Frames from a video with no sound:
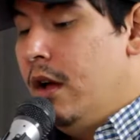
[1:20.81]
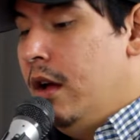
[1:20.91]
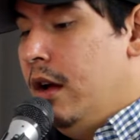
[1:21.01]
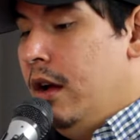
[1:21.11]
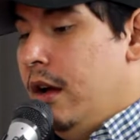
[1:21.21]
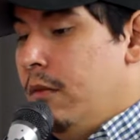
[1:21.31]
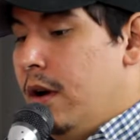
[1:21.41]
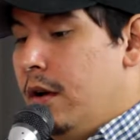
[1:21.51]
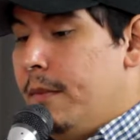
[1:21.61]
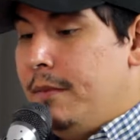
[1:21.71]

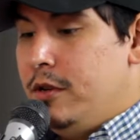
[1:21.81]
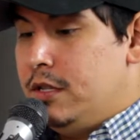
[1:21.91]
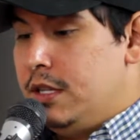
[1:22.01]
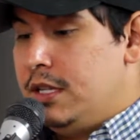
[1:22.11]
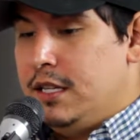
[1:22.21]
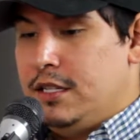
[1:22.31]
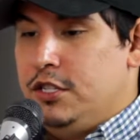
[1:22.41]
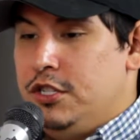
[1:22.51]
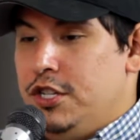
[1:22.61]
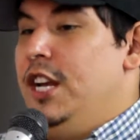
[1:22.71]
Well, my music taste
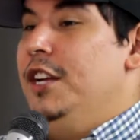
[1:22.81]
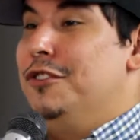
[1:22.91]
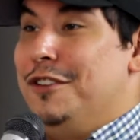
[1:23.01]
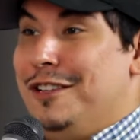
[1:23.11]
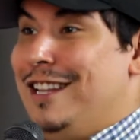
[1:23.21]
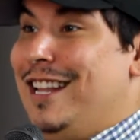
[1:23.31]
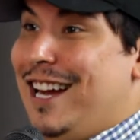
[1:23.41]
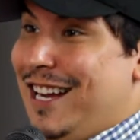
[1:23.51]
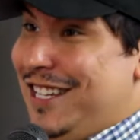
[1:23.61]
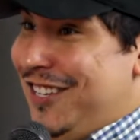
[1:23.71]
has changed a
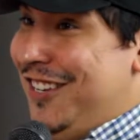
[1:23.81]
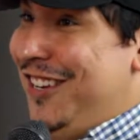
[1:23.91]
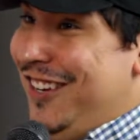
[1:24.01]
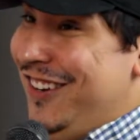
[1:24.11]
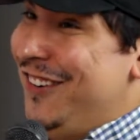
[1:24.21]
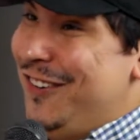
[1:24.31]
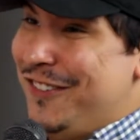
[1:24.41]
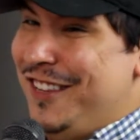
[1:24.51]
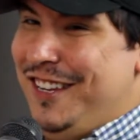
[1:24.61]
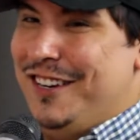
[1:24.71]
lot
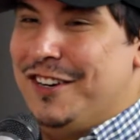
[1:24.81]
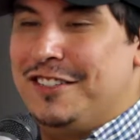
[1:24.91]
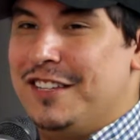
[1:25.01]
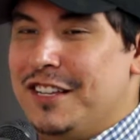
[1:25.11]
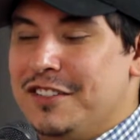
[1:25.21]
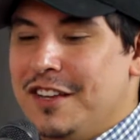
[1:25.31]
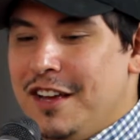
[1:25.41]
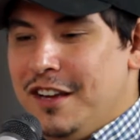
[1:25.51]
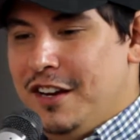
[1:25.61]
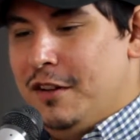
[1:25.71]
over the years since,
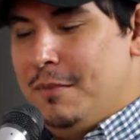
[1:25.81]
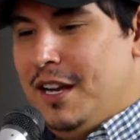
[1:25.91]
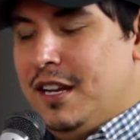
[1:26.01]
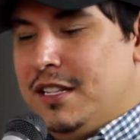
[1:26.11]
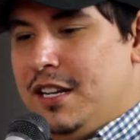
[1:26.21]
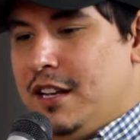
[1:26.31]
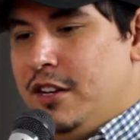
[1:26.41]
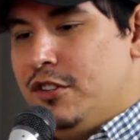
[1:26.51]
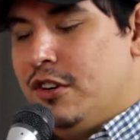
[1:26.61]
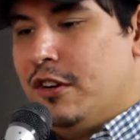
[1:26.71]
being a
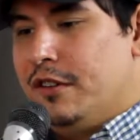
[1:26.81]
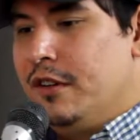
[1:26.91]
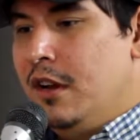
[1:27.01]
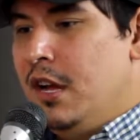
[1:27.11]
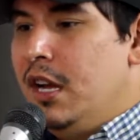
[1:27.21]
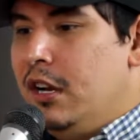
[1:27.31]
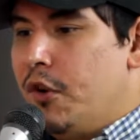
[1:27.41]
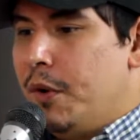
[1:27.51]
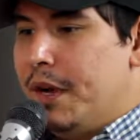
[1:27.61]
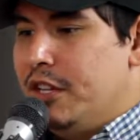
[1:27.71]
teenager and
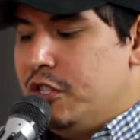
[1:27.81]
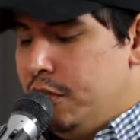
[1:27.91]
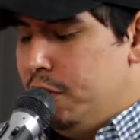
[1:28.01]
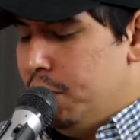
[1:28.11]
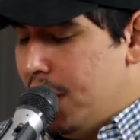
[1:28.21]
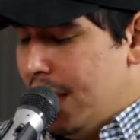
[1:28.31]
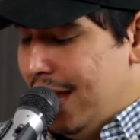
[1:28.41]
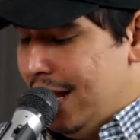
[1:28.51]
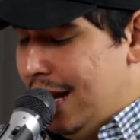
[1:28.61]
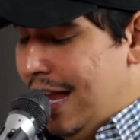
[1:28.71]
growing into
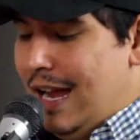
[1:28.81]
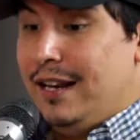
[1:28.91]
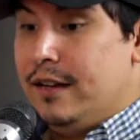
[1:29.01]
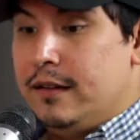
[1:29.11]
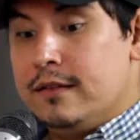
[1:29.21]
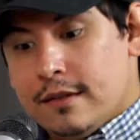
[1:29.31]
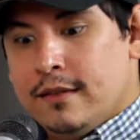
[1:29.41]
an adult.